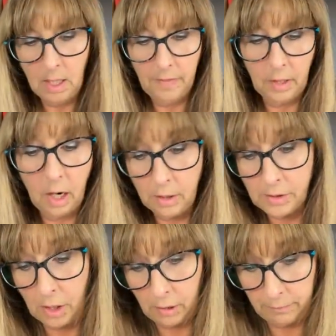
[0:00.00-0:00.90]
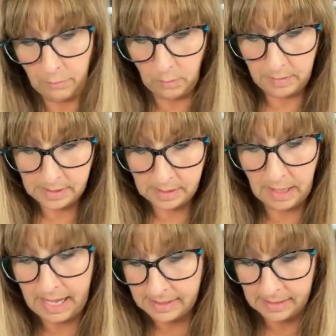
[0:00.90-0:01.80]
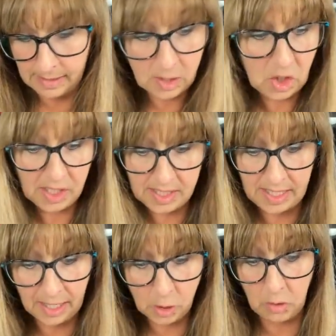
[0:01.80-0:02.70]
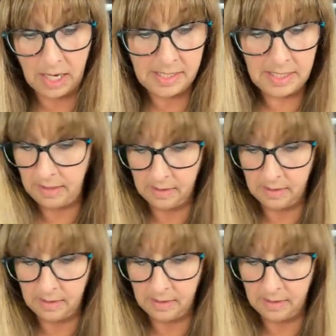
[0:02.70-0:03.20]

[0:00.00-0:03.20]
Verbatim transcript: the cards are for this class. And this is just an extra idea.